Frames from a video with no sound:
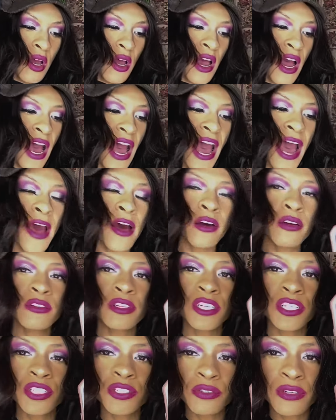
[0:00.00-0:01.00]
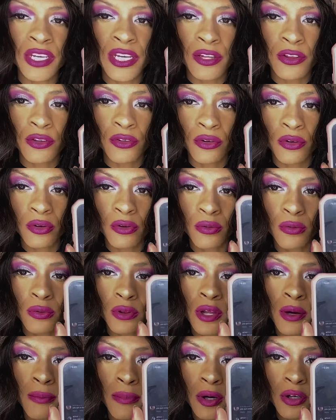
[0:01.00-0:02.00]
How did you get through
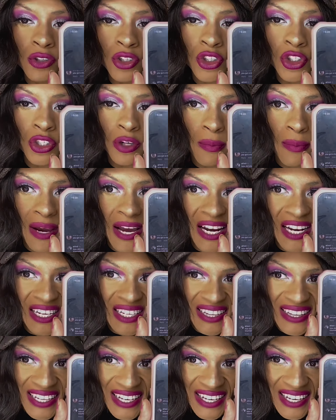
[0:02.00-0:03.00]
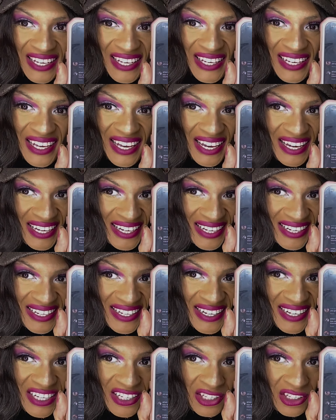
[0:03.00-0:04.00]
the most traumatic thing in
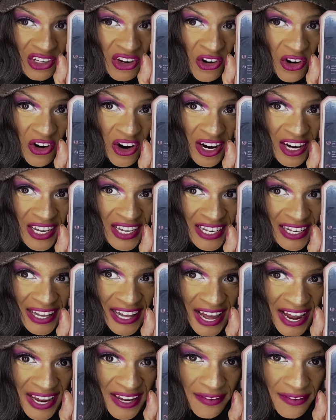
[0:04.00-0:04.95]
your life?